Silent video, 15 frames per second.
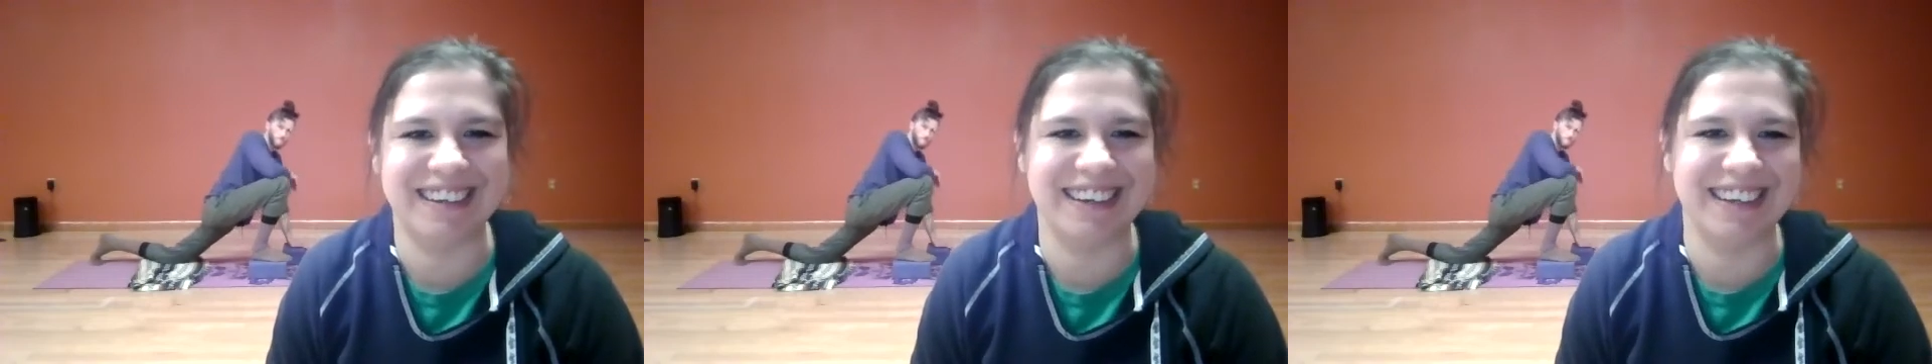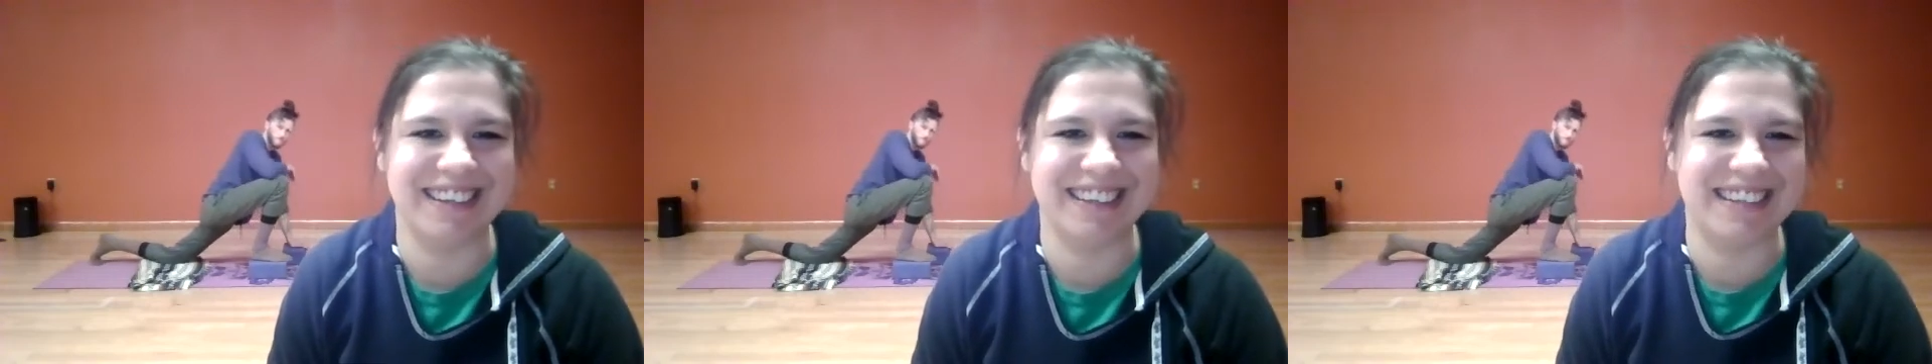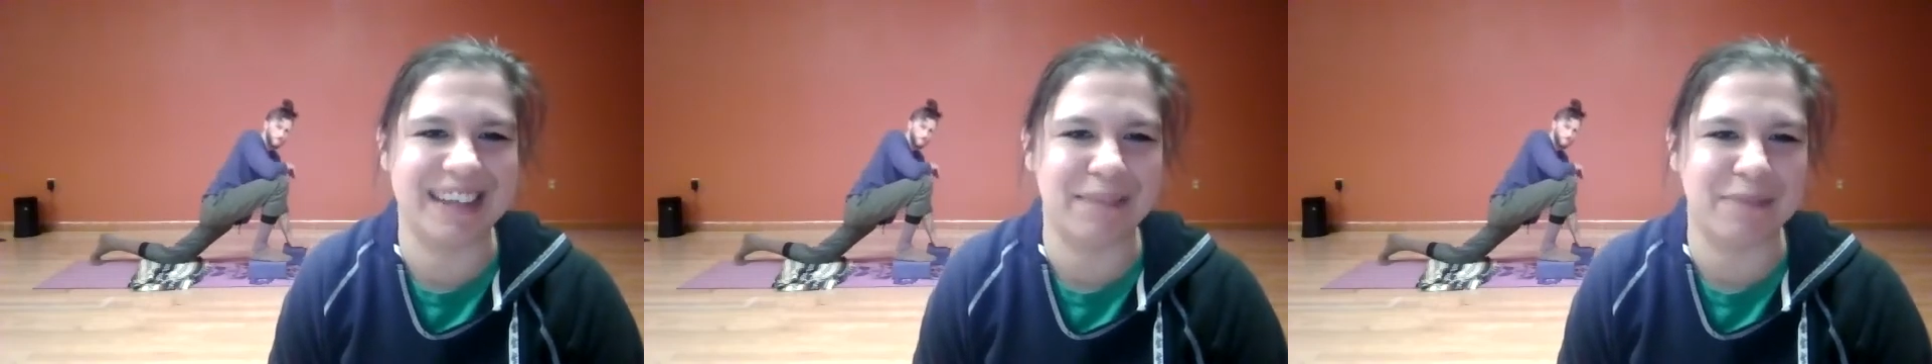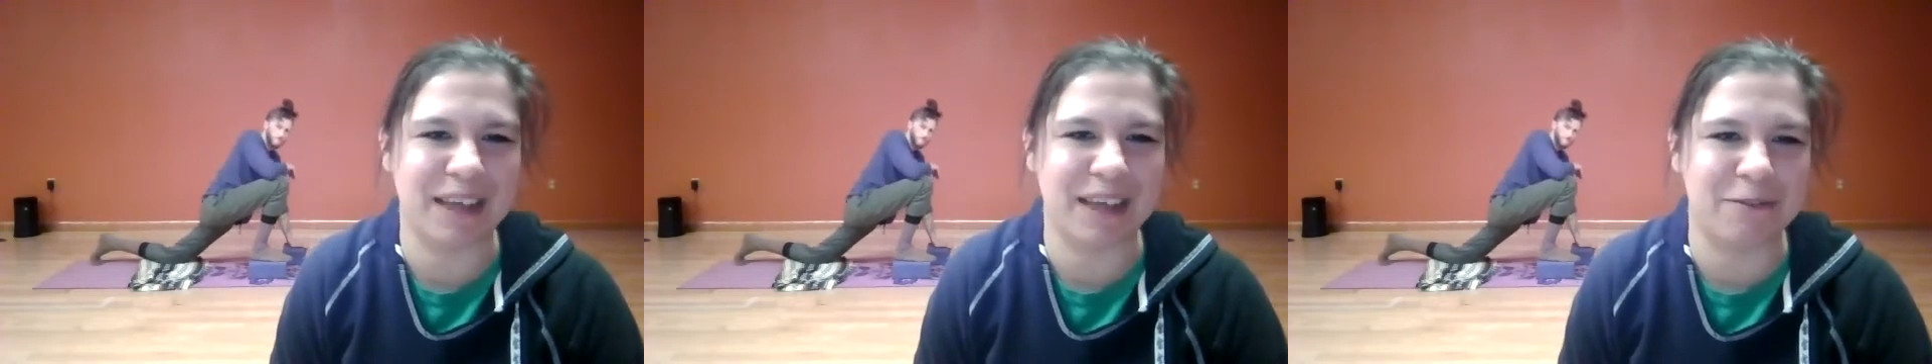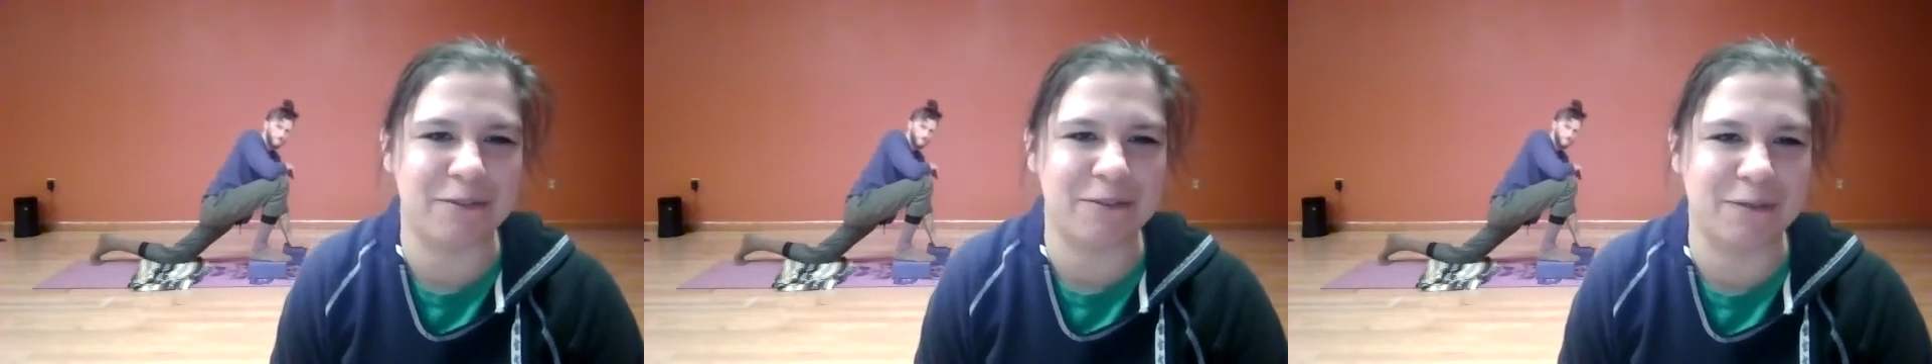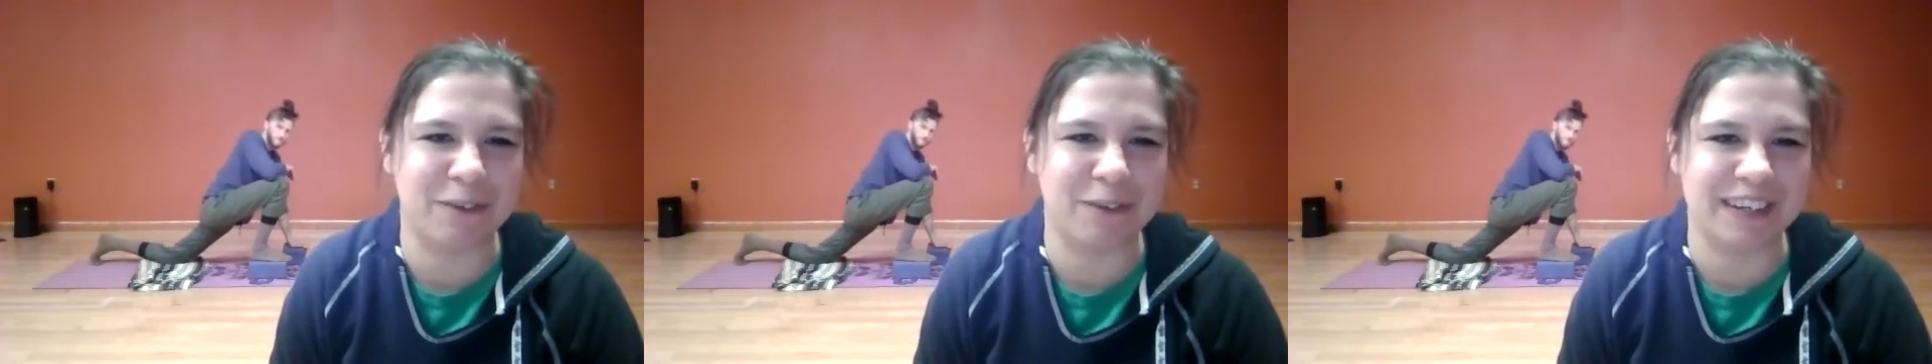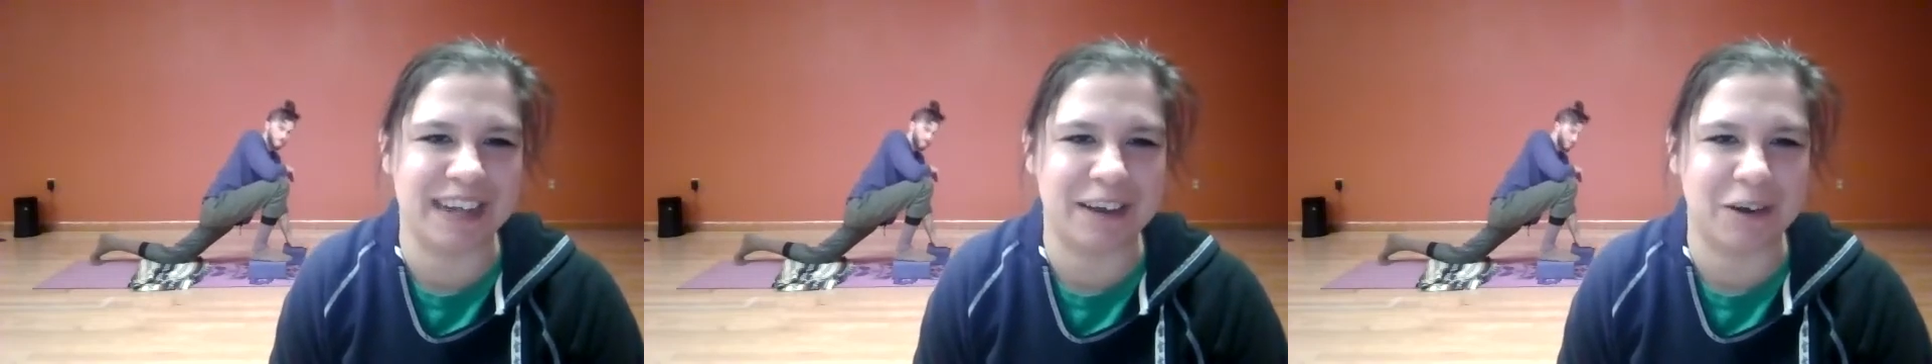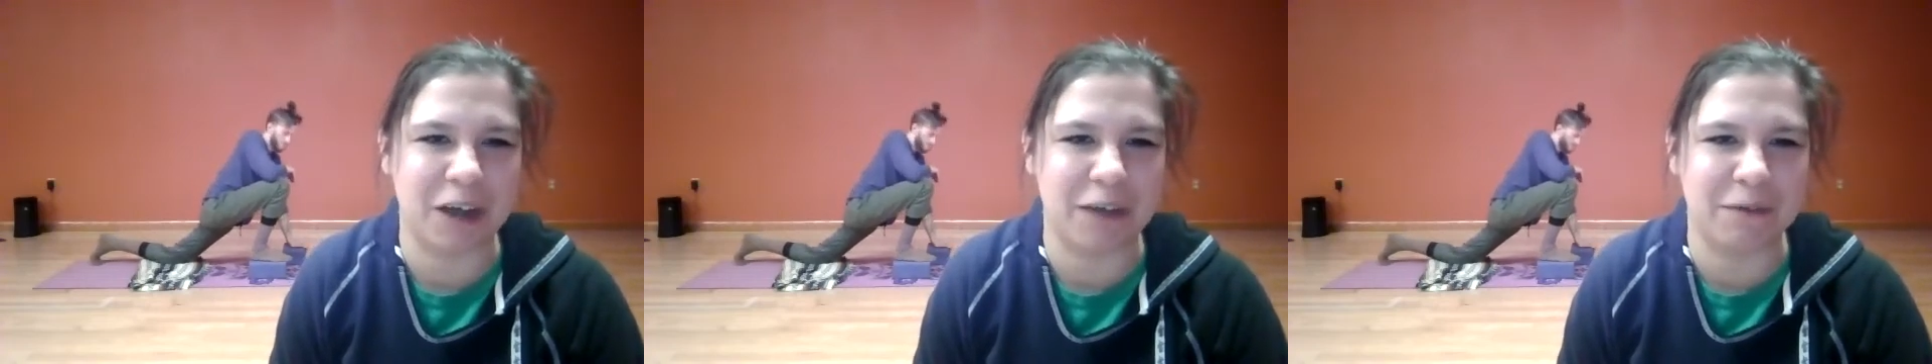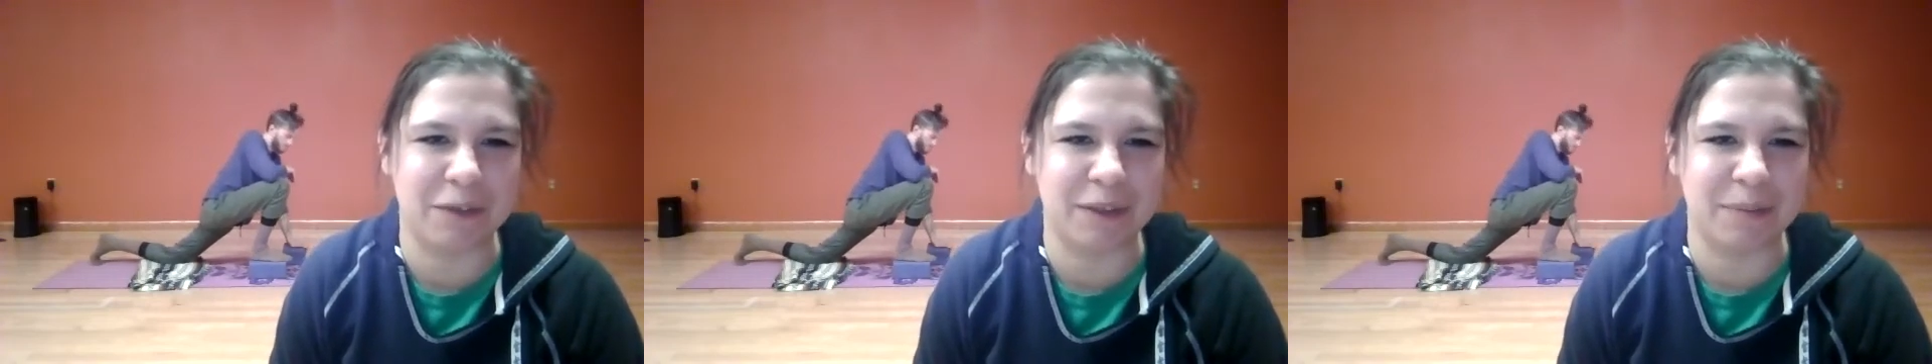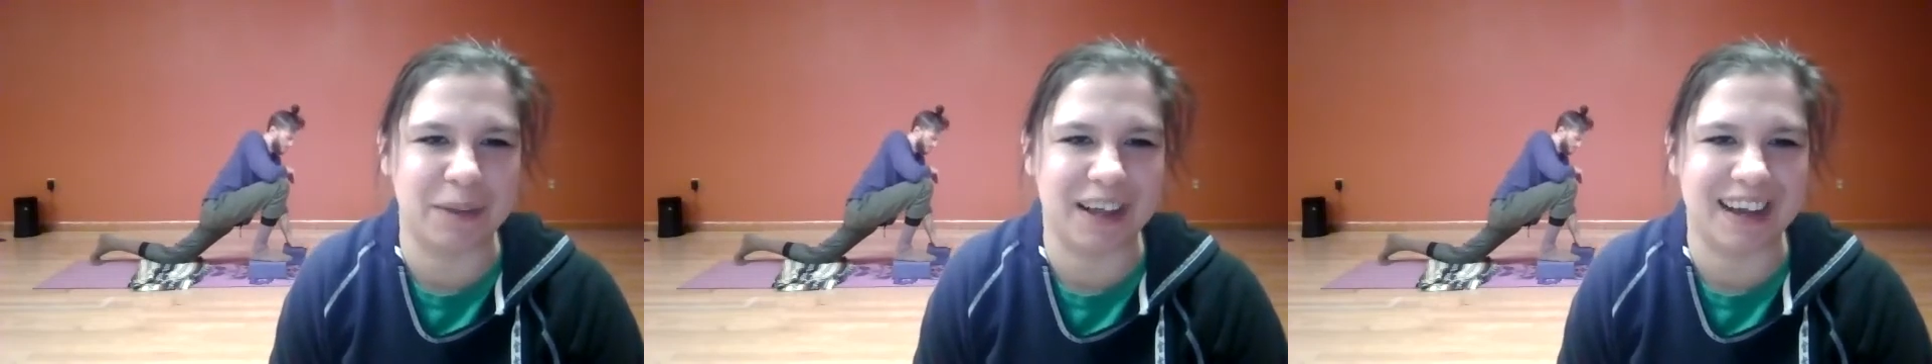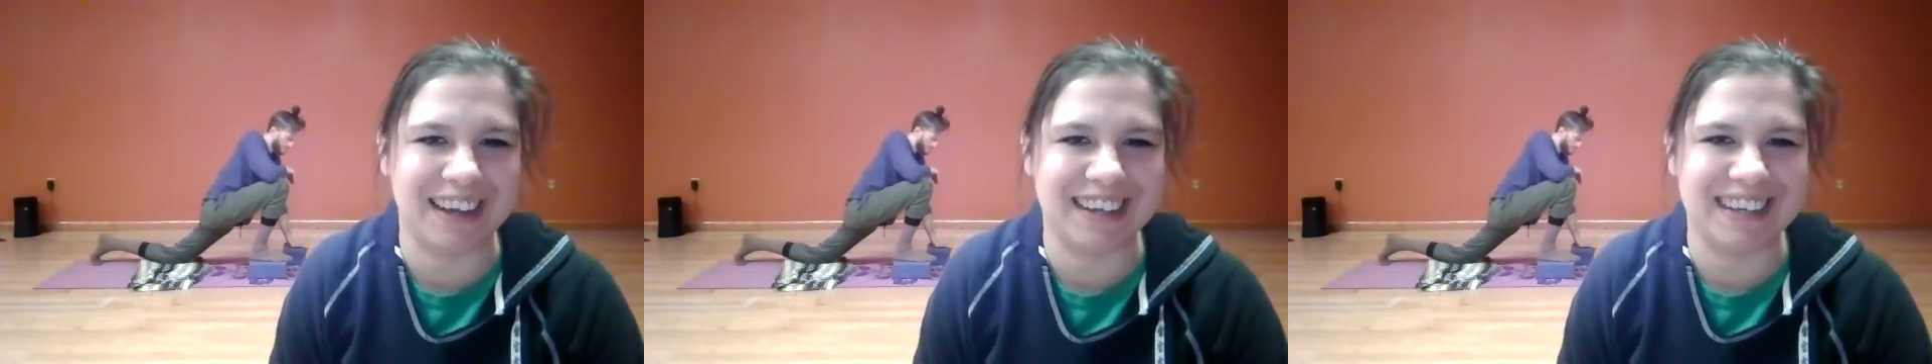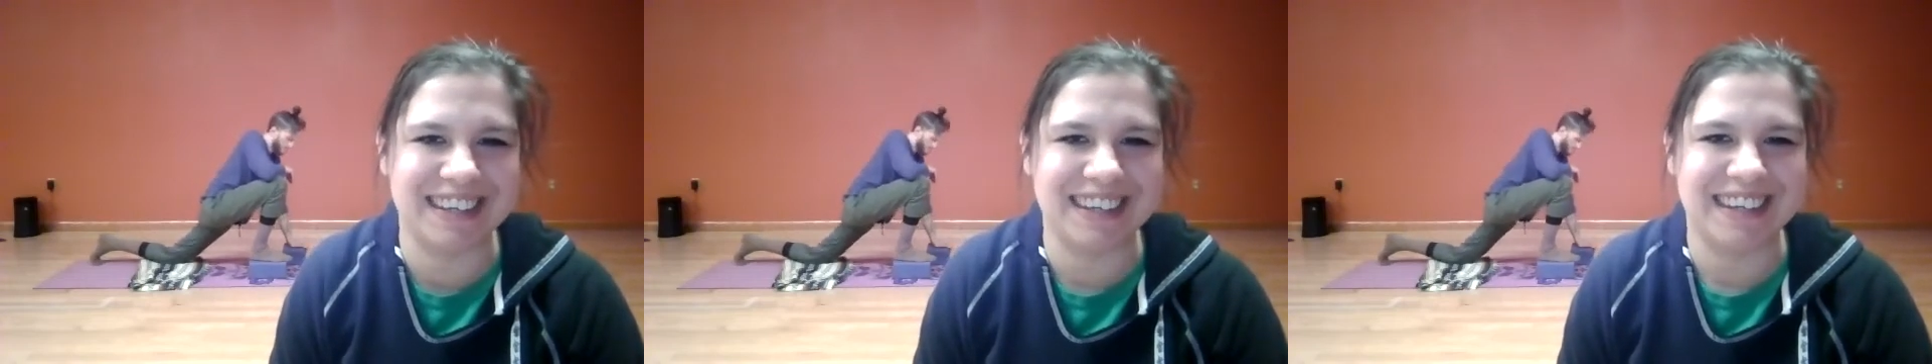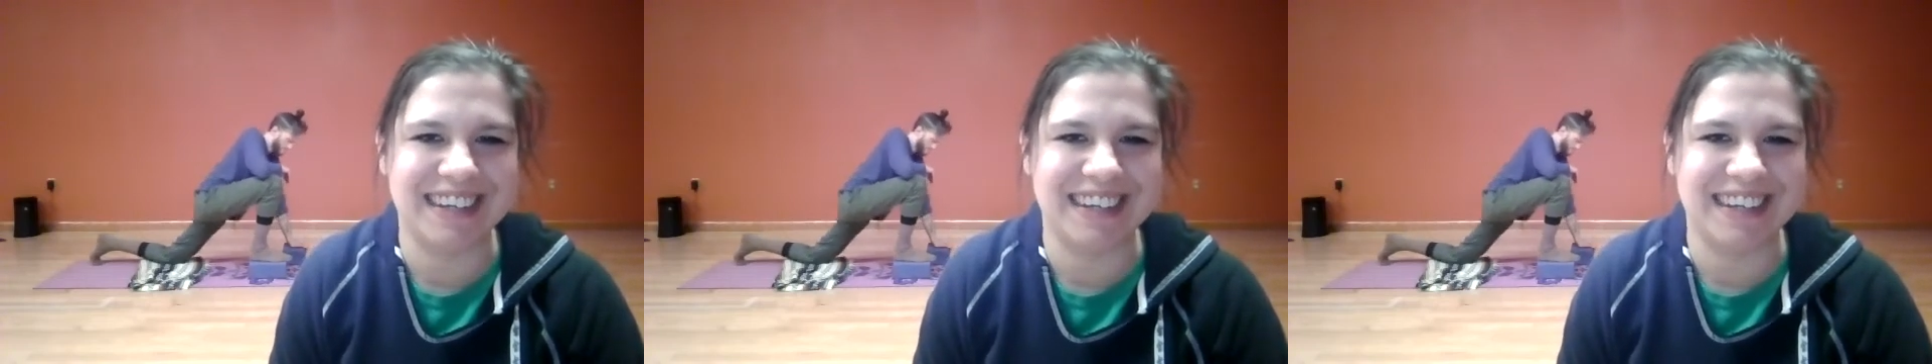Good, step that right foot down off of the block.